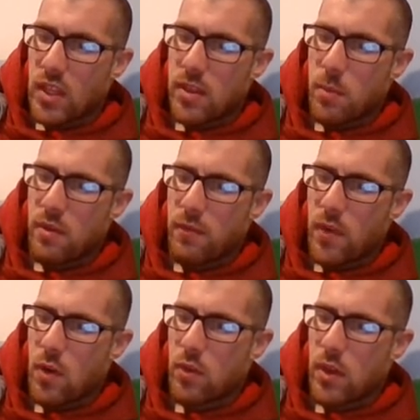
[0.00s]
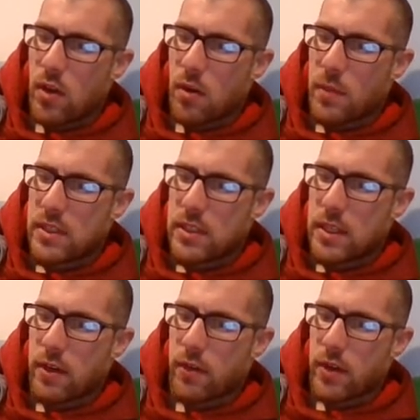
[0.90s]
The Before they are
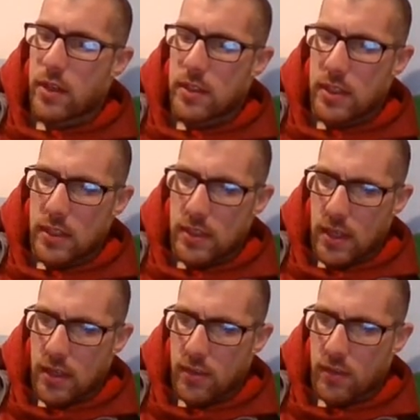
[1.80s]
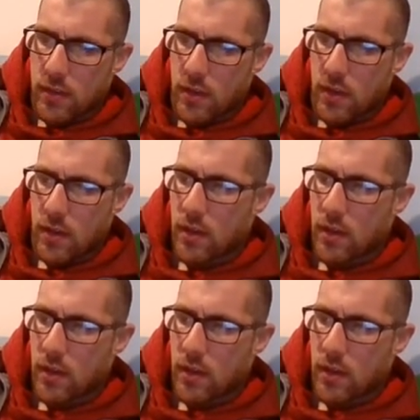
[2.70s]
mysterious, he says.